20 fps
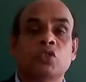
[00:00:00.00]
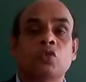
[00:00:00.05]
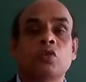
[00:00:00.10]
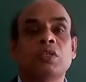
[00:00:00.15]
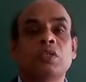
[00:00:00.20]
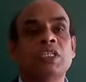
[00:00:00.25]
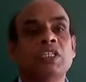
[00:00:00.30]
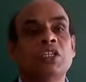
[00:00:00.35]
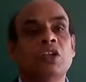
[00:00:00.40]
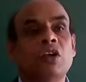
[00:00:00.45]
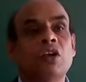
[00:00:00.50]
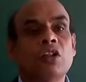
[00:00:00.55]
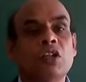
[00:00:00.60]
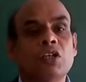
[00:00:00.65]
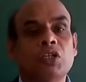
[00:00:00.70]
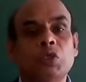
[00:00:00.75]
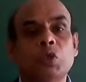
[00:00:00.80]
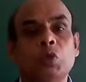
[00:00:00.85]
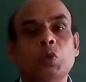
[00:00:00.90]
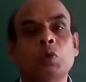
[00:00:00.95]
So in
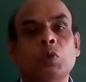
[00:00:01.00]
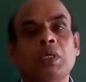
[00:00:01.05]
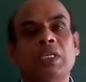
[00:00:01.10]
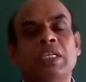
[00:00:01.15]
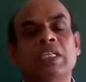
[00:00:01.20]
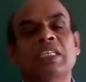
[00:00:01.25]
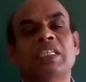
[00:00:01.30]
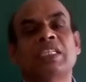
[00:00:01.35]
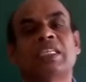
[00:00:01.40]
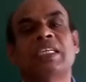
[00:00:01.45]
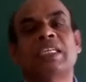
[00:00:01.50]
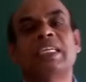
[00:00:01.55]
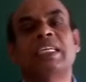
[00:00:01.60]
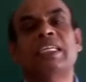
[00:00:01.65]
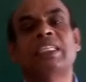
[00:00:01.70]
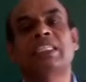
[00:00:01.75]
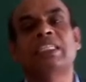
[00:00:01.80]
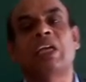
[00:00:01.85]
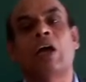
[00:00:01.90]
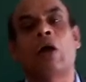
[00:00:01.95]
order to
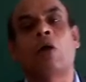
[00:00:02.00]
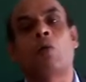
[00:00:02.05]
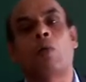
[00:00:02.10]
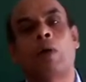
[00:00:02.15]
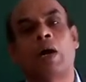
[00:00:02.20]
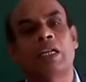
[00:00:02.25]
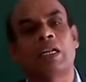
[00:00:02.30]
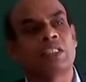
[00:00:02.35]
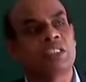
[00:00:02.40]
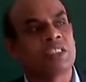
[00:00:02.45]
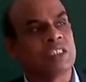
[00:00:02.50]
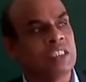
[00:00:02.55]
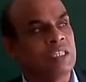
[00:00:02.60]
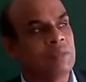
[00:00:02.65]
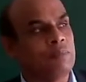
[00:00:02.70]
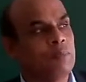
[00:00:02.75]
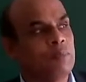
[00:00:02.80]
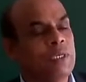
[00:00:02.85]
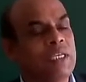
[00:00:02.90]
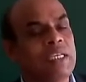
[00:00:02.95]
increase our
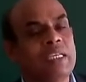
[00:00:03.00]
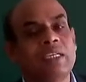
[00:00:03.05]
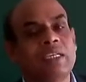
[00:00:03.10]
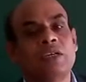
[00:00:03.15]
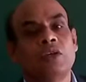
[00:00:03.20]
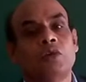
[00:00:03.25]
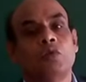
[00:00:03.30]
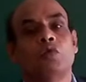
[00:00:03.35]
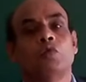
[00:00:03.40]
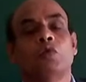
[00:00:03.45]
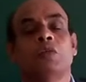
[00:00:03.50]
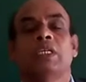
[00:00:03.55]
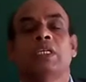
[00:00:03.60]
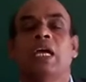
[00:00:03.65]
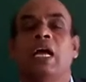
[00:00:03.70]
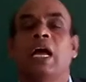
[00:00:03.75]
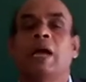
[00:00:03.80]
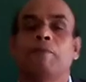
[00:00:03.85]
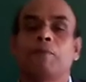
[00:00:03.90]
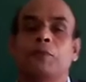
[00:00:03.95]
GDP,
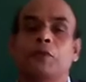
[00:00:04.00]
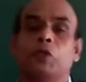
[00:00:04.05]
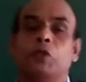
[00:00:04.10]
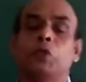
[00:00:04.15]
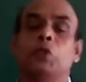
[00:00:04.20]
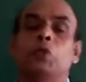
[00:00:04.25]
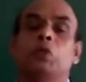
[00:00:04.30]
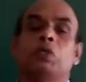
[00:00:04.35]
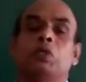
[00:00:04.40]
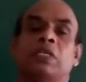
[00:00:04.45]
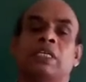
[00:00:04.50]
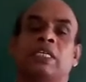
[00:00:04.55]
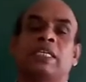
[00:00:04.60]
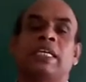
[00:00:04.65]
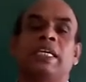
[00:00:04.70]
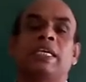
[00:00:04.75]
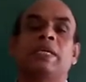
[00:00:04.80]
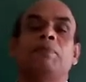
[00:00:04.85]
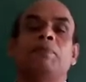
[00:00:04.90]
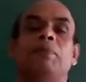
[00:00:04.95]
we have to
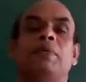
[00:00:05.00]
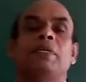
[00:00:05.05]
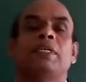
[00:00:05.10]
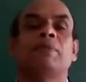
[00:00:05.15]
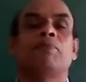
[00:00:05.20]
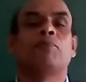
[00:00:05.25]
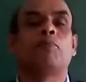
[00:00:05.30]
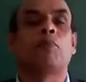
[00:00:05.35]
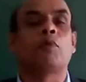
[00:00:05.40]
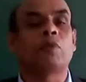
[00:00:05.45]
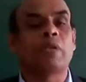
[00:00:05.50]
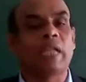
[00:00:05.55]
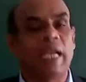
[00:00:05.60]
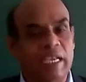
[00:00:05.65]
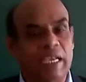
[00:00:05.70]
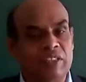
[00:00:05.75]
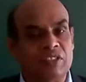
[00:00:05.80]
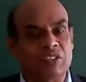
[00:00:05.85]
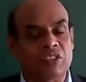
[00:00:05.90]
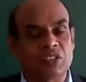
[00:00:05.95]
give
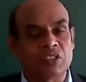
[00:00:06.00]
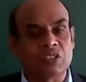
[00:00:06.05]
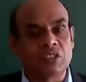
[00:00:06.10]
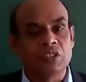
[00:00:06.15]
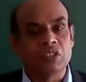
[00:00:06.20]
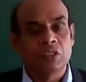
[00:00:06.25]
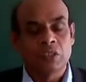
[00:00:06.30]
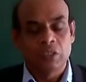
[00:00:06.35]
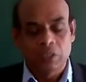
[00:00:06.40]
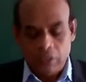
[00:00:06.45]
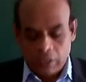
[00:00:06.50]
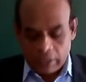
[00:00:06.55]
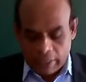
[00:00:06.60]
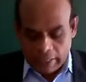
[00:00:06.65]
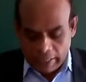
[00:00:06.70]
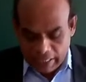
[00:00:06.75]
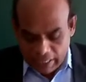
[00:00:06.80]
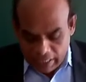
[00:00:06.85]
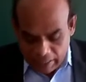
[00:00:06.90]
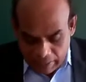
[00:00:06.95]
importance
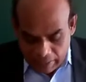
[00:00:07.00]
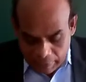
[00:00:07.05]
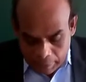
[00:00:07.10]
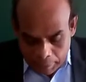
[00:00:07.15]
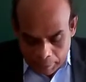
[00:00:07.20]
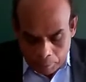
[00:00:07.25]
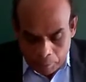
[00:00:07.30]
in